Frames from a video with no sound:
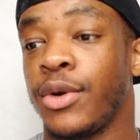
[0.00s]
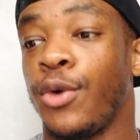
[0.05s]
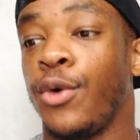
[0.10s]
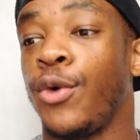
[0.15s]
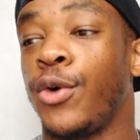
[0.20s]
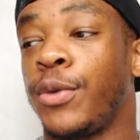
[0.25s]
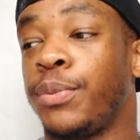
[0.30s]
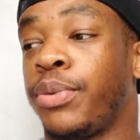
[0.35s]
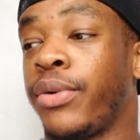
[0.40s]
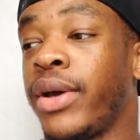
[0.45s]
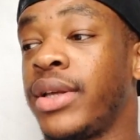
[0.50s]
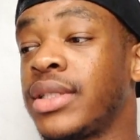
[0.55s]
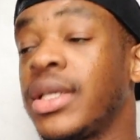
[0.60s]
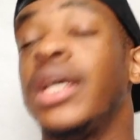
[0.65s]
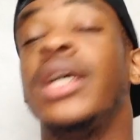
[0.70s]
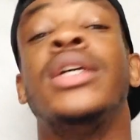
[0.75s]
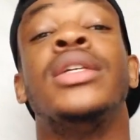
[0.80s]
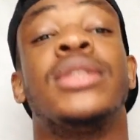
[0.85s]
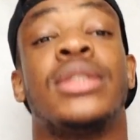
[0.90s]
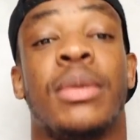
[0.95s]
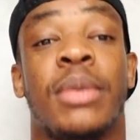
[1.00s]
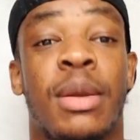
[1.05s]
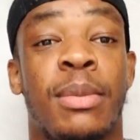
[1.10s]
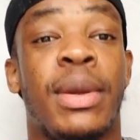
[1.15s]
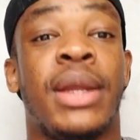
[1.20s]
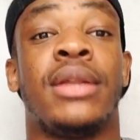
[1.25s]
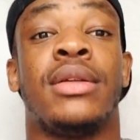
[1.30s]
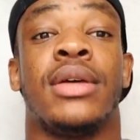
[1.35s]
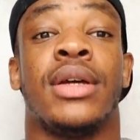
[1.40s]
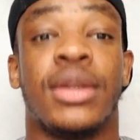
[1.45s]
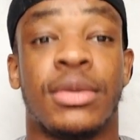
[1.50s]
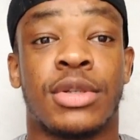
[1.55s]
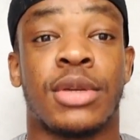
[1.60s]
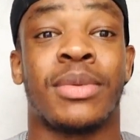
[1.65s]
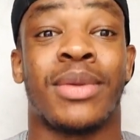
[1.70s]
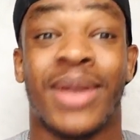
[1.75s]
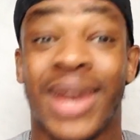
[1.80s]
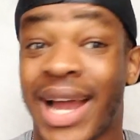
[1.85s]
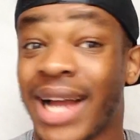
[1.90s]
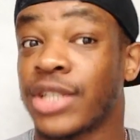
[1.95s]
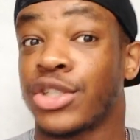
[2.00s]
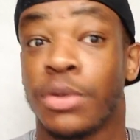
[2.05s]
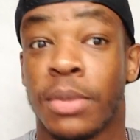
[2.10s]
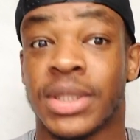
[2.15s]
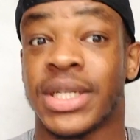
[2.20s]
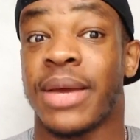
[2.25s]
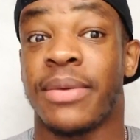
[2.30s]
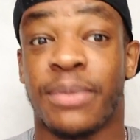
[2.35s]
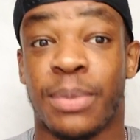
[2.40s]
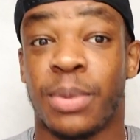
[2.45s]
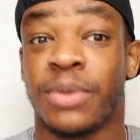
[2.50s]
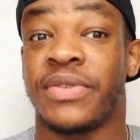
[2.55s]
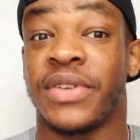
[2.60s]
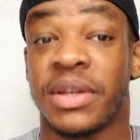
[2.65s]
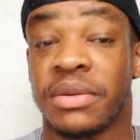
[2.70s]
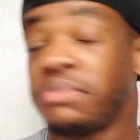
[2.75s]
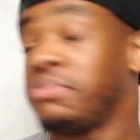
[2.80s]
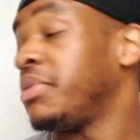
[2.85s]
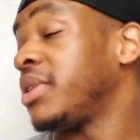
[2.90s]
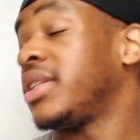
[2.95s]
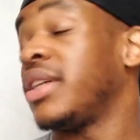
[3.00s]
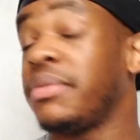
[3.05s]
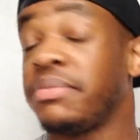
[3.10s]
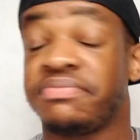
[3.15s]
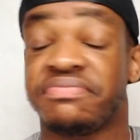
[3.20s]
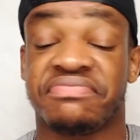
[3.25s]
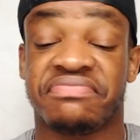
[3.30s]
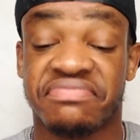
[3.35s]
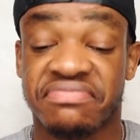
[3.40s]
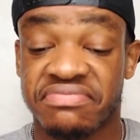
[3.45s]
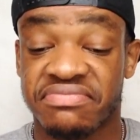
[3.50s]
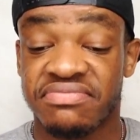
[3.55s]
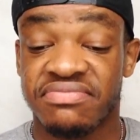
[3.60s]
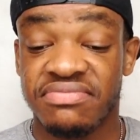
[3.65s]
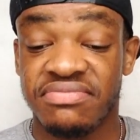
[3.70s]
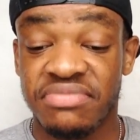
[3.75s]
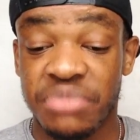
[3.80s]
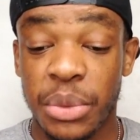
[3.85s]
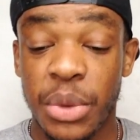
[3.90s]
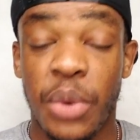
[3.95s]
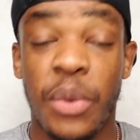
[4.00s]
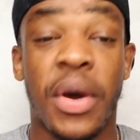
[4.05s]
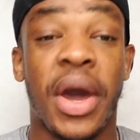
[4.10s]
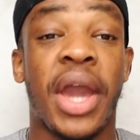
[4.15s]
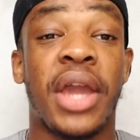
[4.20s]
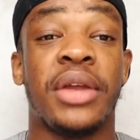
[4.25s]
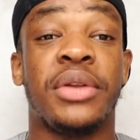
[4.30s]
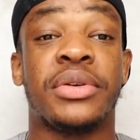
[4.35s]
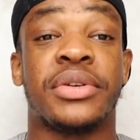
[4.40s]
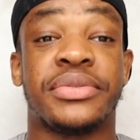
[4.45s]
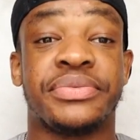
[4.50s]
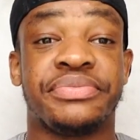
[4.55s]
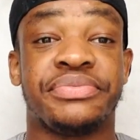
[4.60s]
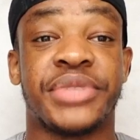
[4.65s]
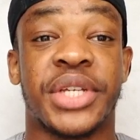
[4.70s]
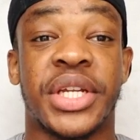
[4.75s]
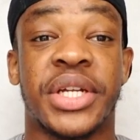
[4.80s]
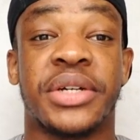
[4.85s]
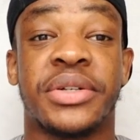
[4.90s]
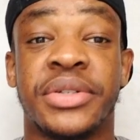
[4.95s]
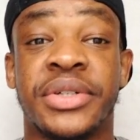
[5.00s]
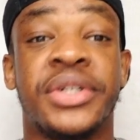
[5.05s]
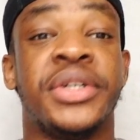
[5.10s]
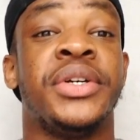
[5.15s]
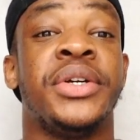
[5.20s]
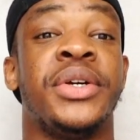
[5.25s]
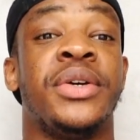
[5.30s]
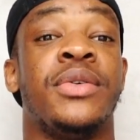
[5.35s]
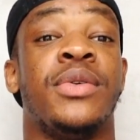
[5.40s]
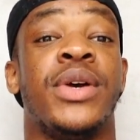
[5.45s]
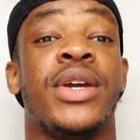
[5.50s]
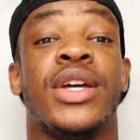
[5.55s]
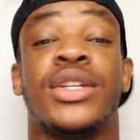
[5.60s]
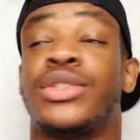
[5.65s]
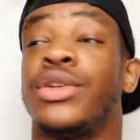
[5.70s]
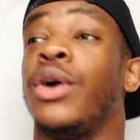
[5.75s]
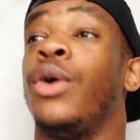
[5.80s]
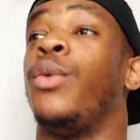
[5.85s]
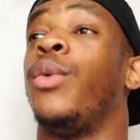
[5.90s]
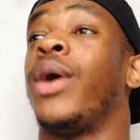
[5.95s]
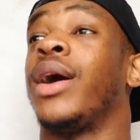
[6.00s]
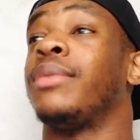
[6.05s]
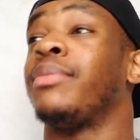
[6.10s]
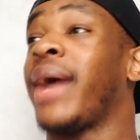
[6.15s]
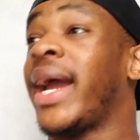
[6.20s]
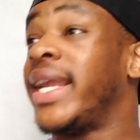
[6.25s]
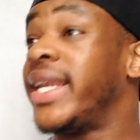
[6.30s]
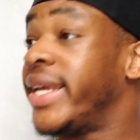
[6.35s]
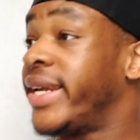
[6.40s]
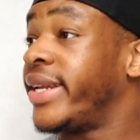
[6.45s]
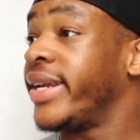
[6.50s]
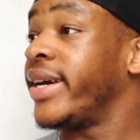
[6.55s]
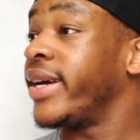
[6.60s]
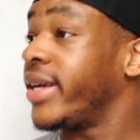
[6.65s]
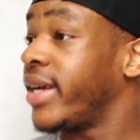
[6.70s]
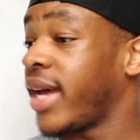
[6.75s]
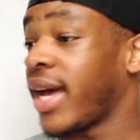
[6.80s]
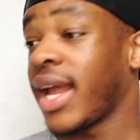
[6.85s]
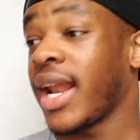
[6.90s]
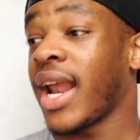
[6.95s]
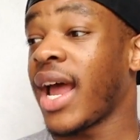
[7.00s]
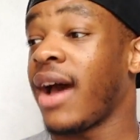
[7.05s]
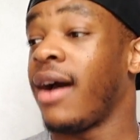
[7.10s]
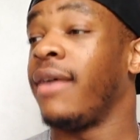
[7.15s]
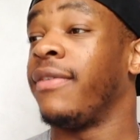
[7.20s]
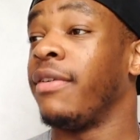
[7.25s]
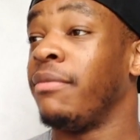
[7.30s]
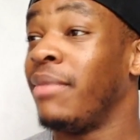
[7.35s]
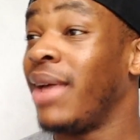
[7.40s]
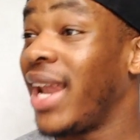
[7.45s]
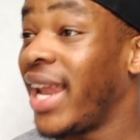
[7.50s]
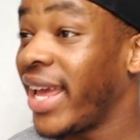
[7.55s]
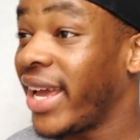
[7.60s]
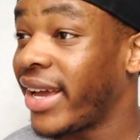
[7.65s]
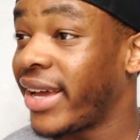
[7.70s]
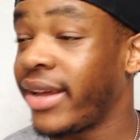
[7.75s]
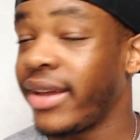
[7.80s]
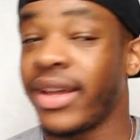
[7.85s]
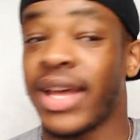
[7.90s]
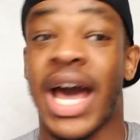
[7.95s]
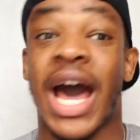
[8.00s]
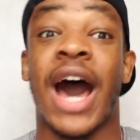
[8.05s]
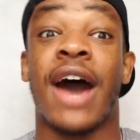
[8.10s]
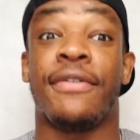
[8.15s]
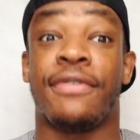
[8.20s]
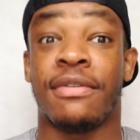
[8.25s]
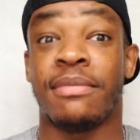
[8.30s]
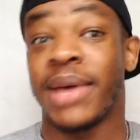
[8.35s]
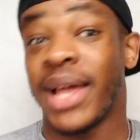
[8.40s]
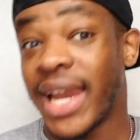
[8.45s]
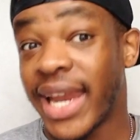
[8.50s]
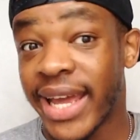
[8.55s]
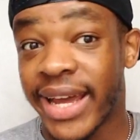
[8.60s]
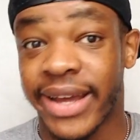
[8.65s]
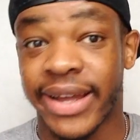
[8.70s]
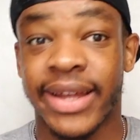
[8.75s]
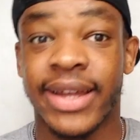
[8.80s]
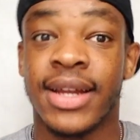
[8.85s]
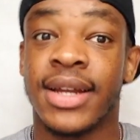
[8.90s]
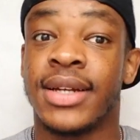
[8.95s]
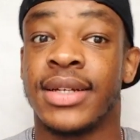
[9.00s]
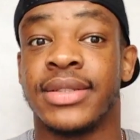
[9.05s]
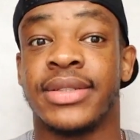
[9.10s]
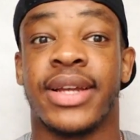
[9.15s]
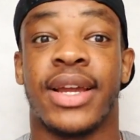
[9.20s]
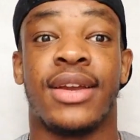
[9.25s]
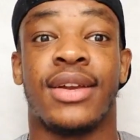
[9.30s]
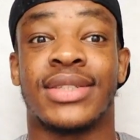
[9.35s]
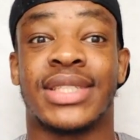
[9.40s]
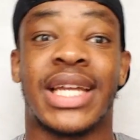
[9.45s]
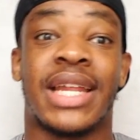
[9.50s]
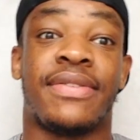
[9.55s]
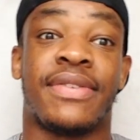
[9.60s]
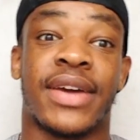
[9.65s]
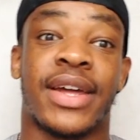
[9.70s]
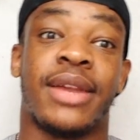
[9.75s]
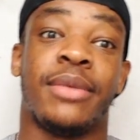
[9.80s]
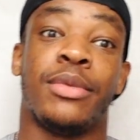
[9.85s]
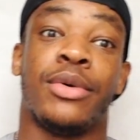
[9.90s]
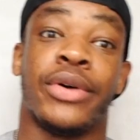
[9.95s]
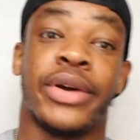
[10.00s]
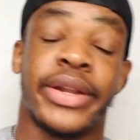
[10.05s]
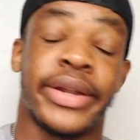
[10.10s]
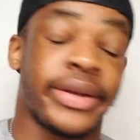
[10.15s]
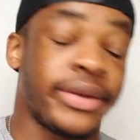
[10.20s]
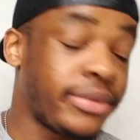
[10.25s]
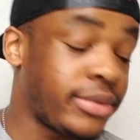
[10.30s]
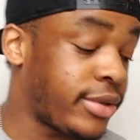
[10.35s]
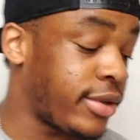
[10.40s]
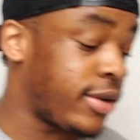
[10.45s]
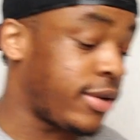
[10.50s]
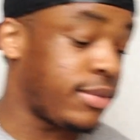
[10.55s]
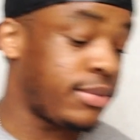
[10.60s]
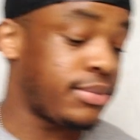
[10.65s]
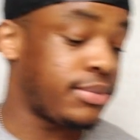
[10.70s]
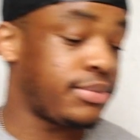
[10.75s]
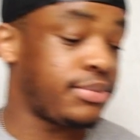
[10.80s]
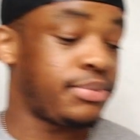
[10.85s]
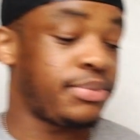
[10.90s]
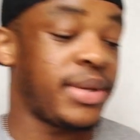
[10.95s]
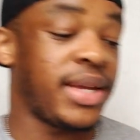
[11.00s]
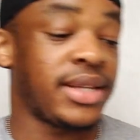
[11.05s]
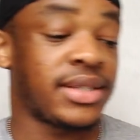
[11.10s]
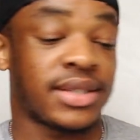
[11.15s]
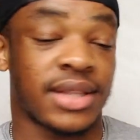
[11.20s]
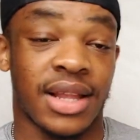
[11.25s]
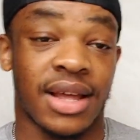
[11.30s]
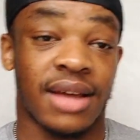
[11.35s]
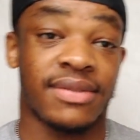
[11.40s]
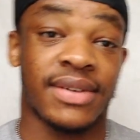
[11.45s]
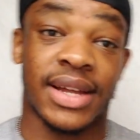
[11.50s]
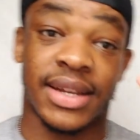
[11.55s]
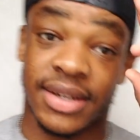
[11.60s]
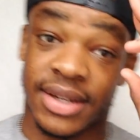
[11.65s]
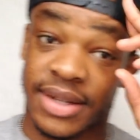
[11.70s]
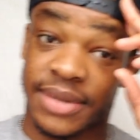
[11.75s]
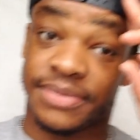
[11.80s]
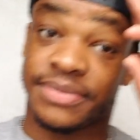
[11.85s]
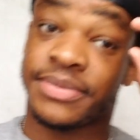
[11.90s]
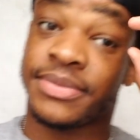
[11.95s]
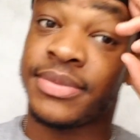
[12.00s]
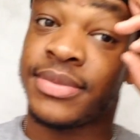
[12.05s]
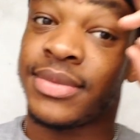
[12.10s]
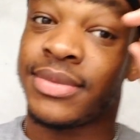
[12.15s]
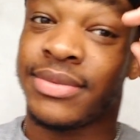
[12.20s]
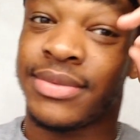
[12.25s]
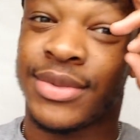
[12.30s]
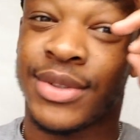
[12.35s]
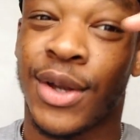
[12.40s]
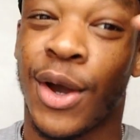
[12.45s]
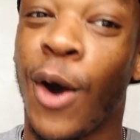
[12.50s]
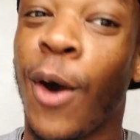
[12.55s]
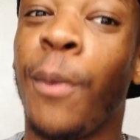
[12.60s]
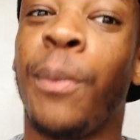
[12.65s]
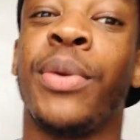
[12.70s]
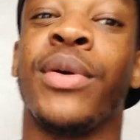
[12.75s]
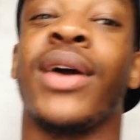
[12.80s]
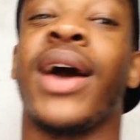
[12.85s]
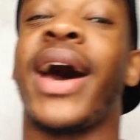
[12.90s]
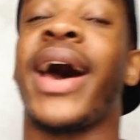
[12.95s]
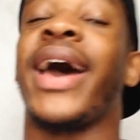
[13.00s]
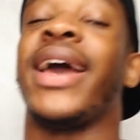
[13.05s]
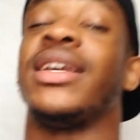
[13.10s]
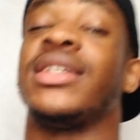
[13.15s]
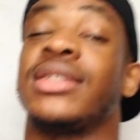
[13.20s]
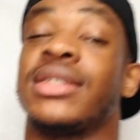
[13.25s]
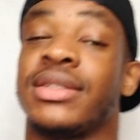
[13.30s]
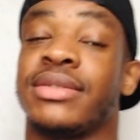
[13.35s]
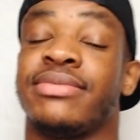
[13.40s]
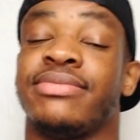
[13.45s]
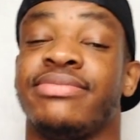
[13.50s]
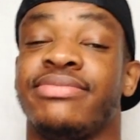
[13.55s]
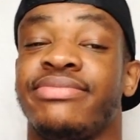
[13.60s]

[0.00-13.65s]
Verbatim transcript: All good points. Some of them made some of them lack so much empathy. But um what can you do? You know? When you're so one minded and alpha melic alpha melic, then you don't see anything anymore, innit? So peace, love and um, open your eyes.